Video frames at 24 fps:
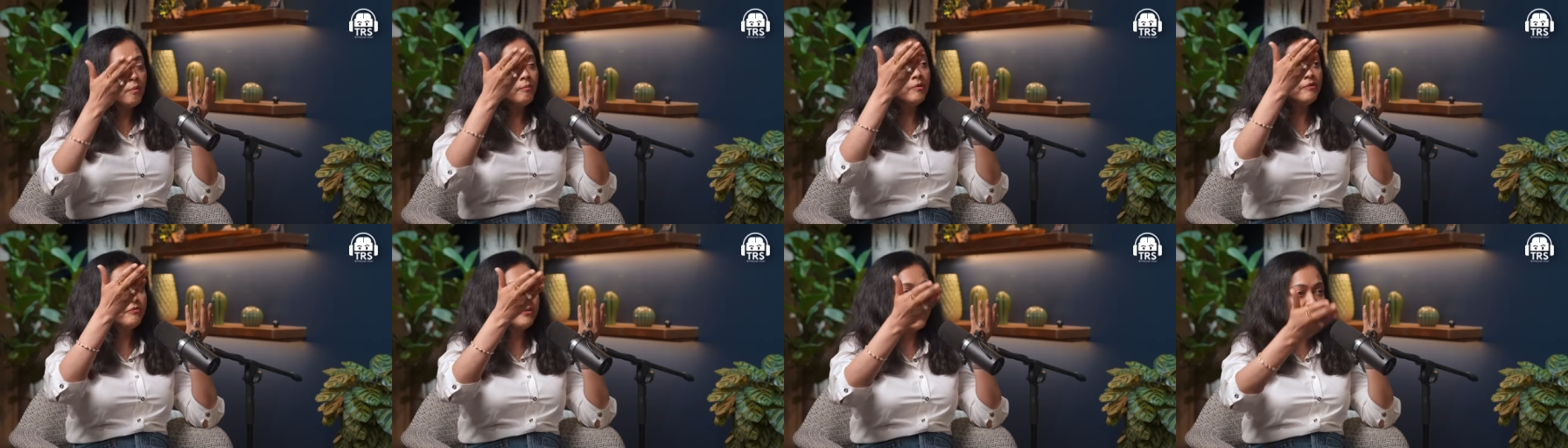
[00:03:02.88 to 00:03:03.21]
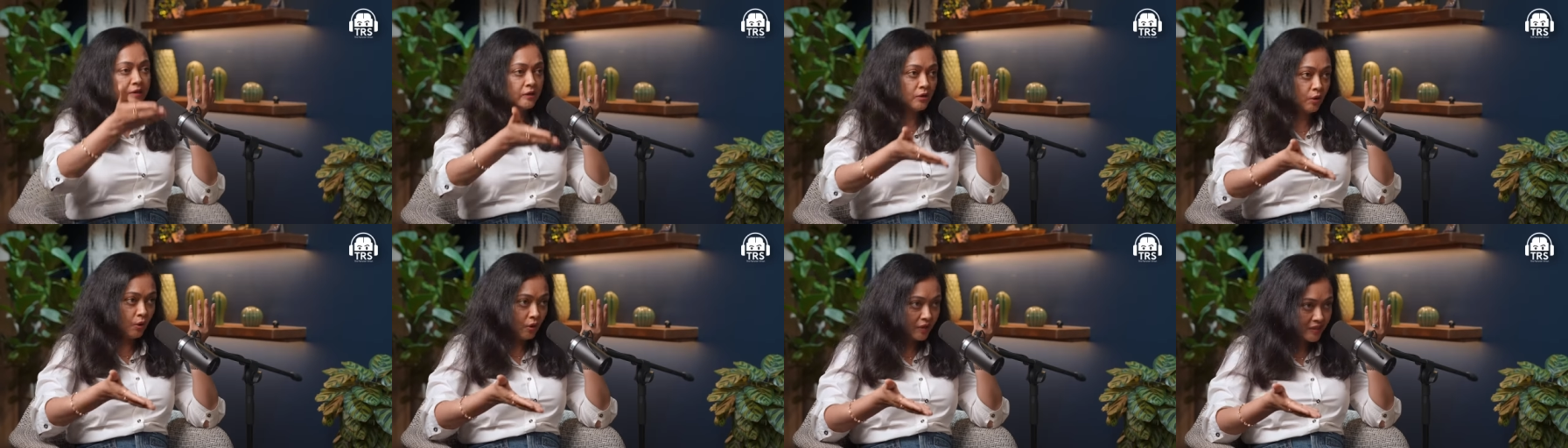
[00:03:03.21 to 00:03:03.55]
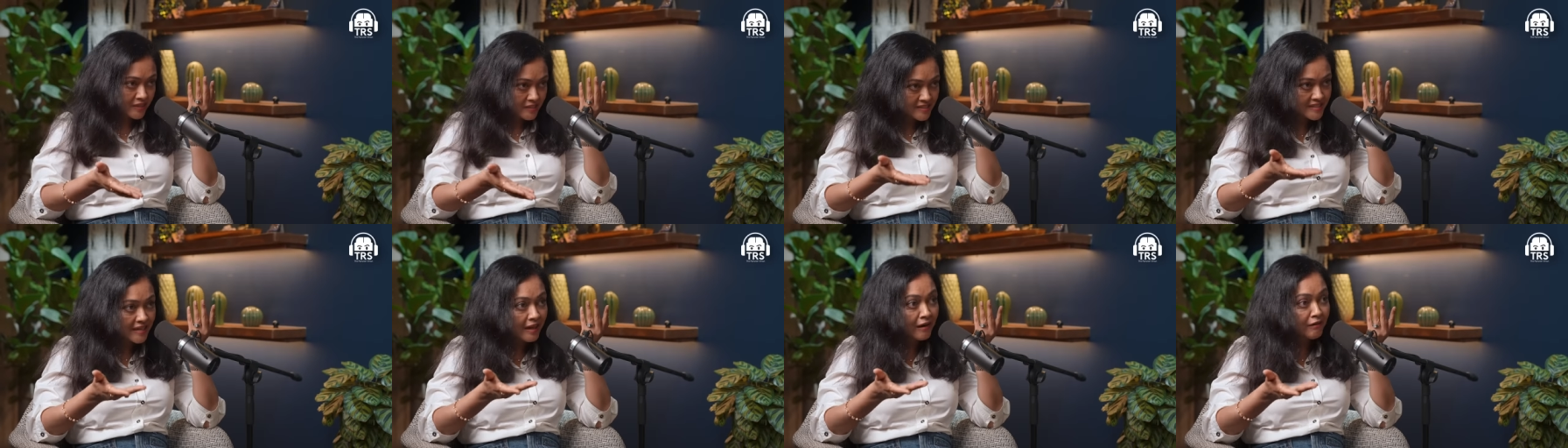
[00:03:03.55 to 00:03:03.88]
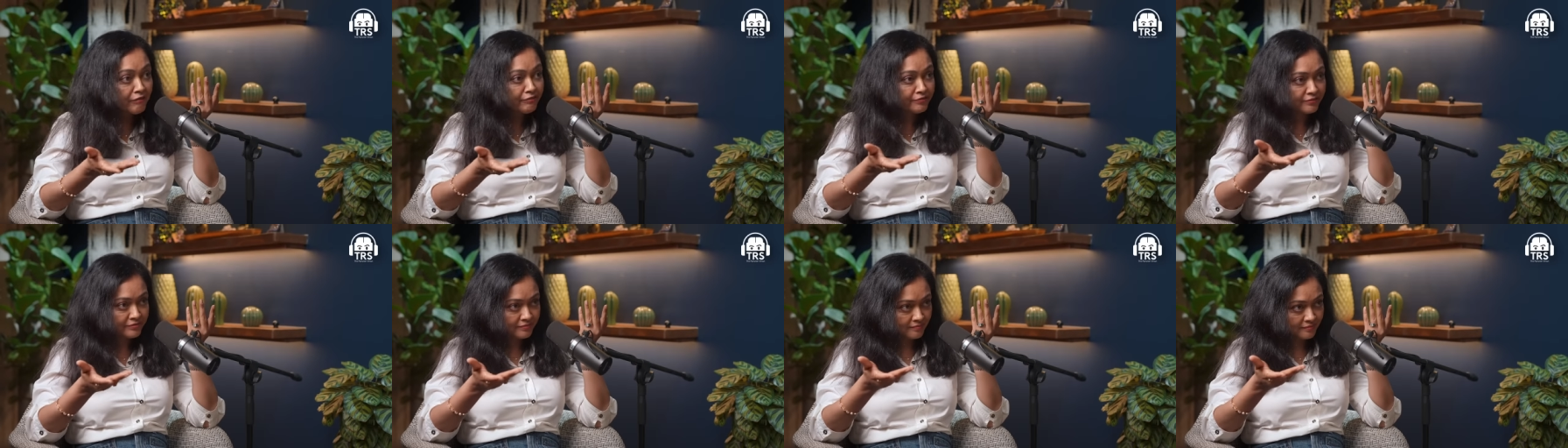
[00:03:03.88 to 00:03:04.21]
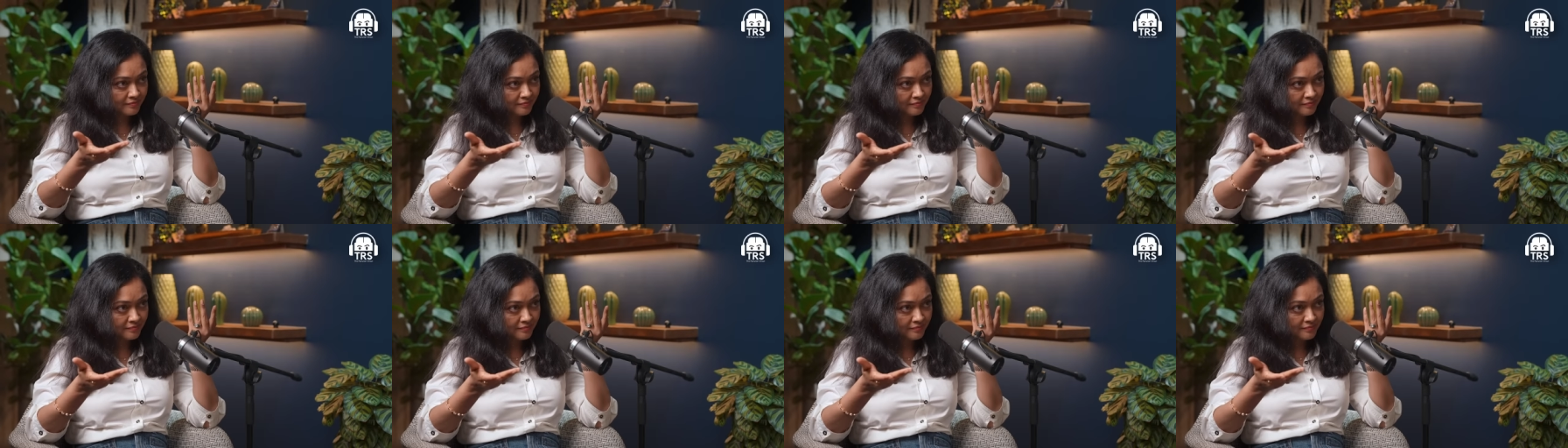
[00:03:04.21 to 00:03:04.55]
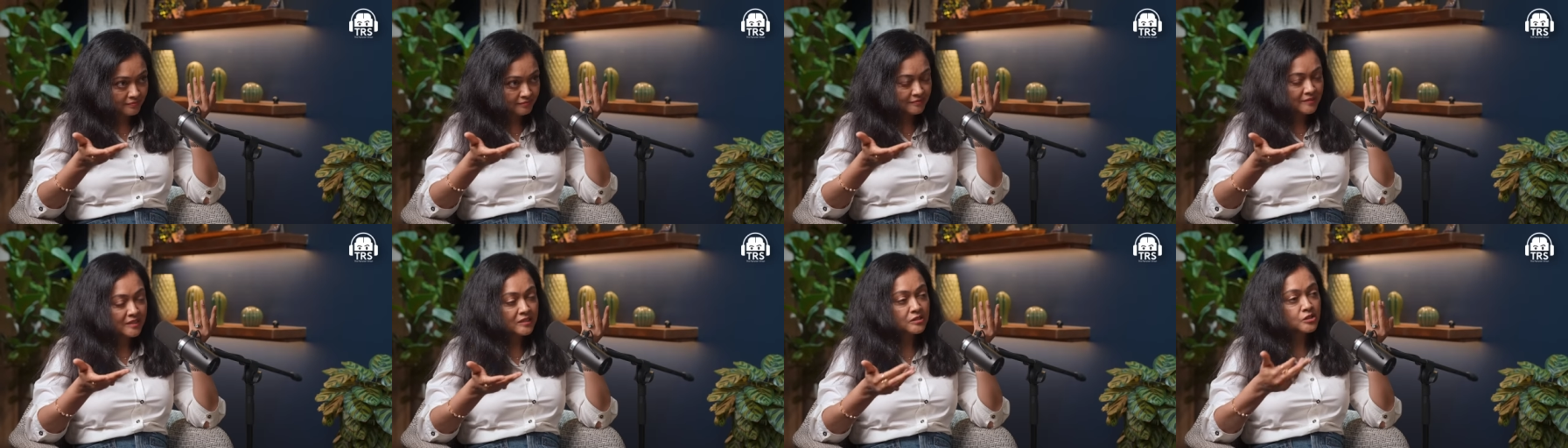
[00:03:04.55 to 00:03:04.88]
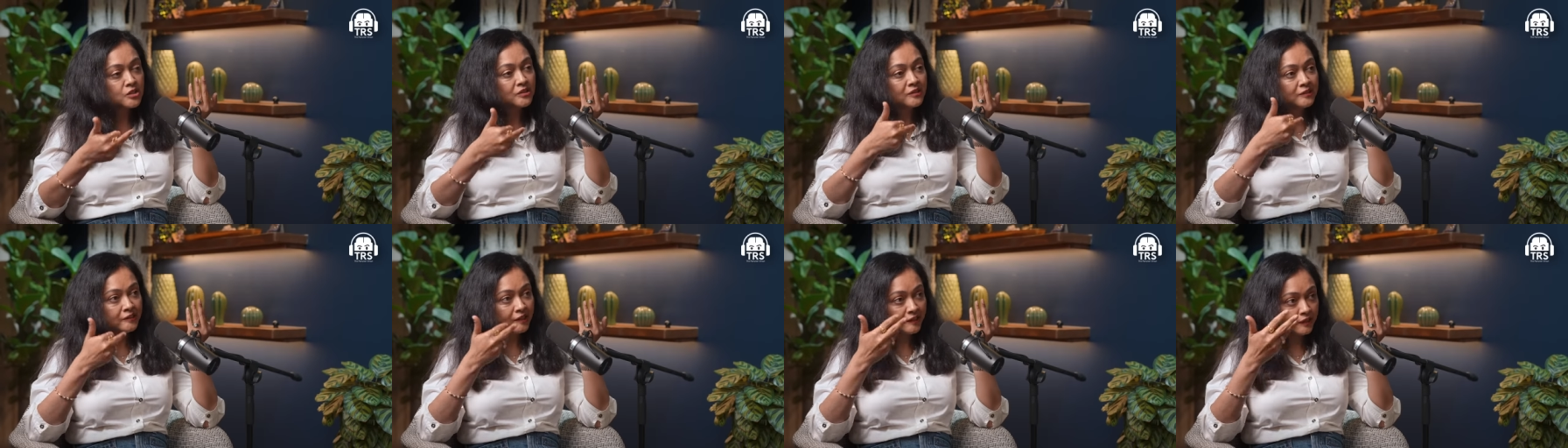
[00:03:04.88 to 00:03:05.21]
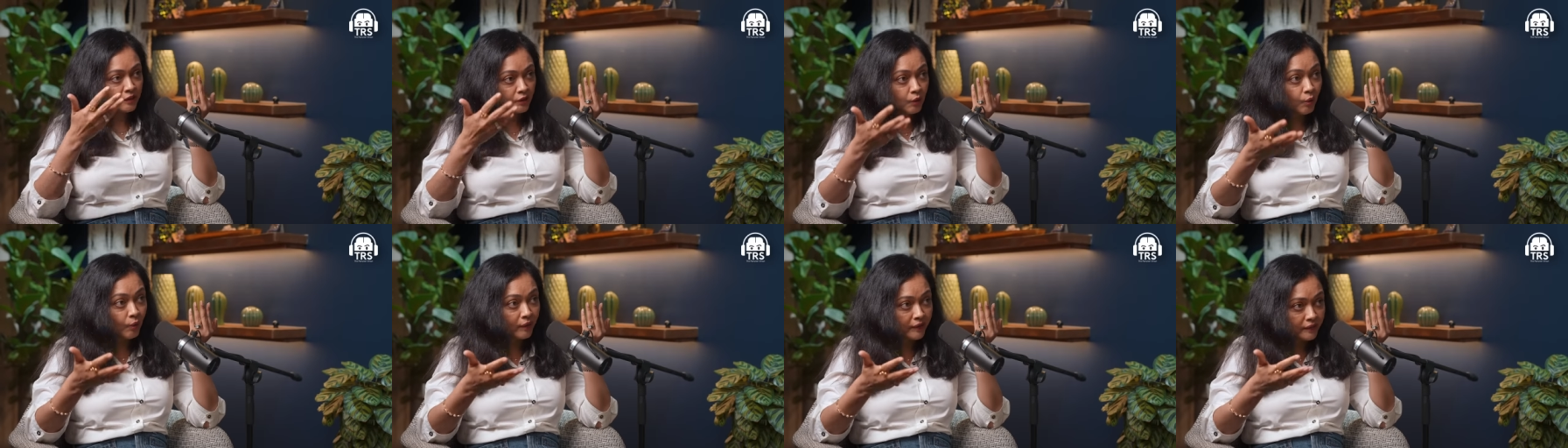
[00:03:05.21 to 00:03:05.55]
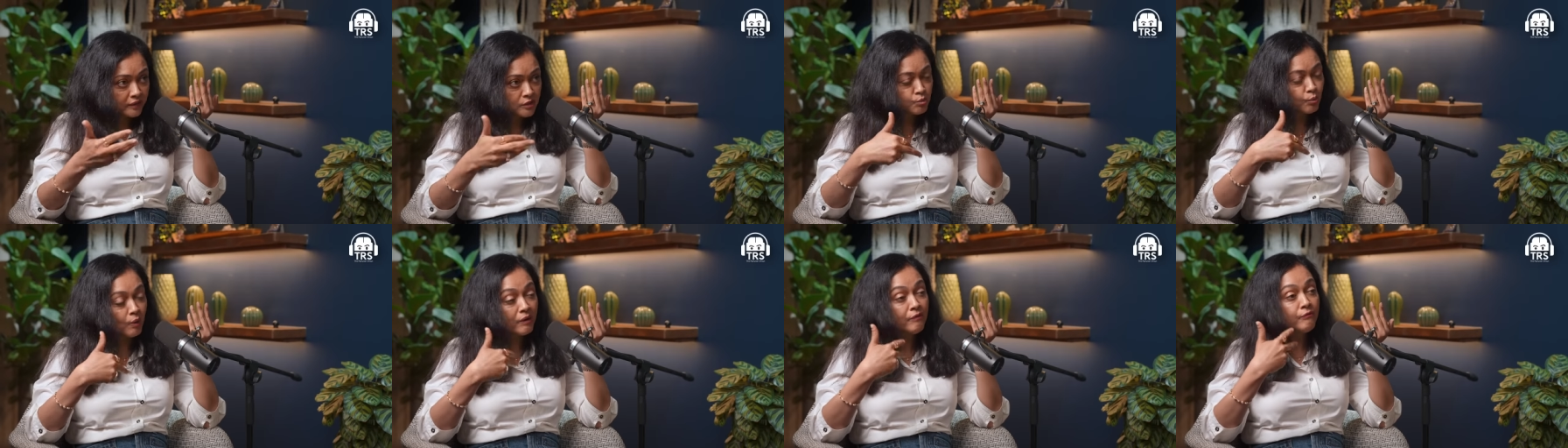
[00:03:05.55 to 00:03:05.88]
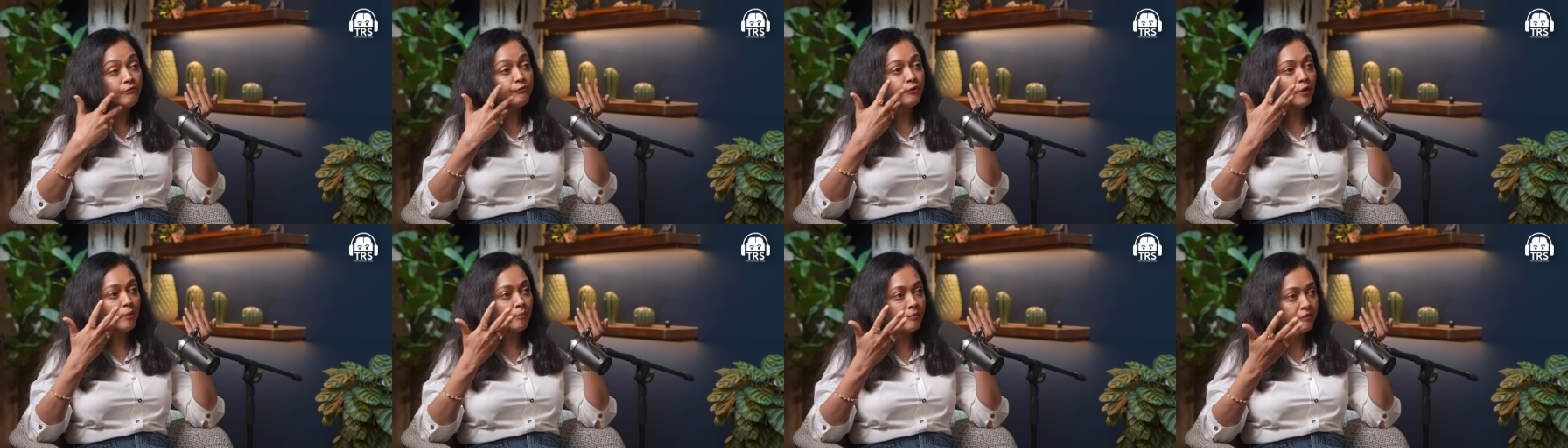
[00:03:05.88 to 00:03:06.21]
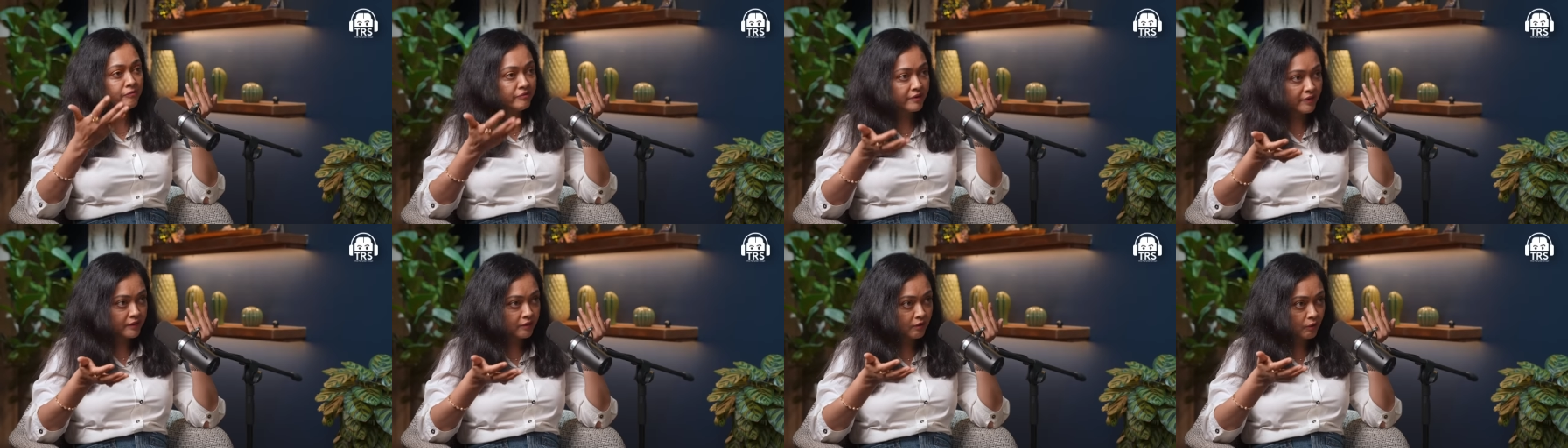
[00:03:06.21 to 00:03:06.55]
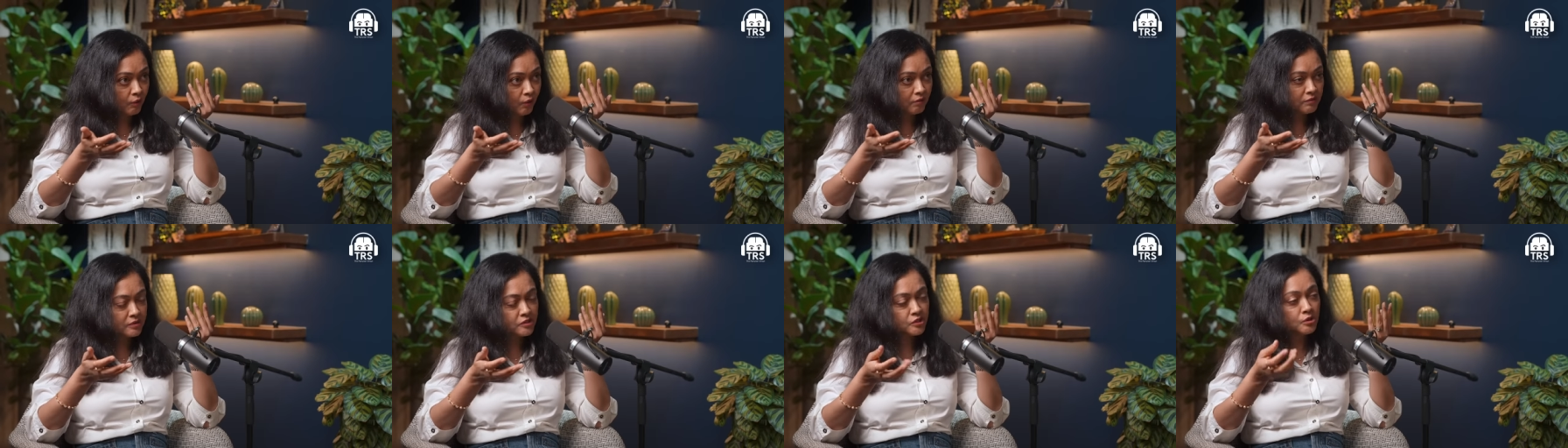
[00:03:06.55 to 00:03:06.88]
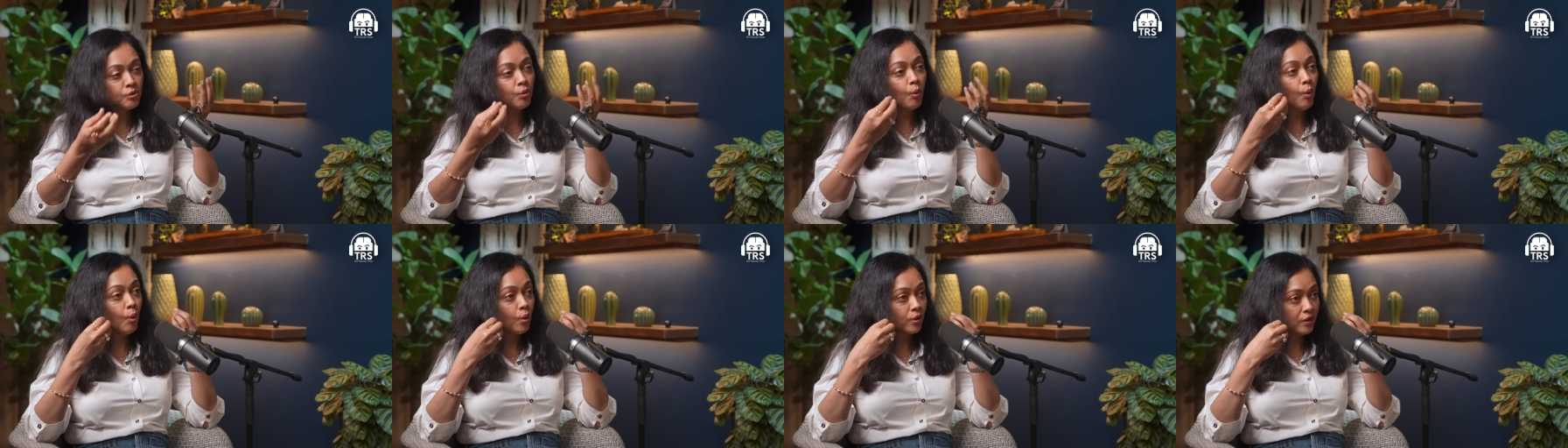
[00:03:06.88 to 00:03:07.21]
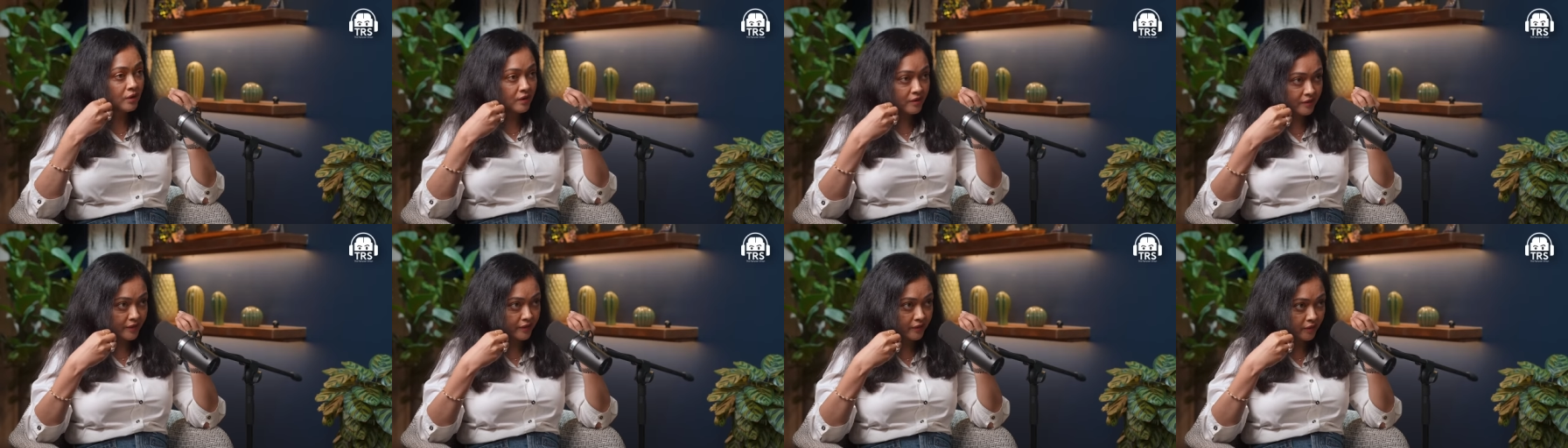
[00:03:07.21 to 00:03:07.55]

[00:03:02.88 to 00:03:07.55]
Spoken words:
form of retinol itself. It's tretinoin. It's one form of retinol. It's an oral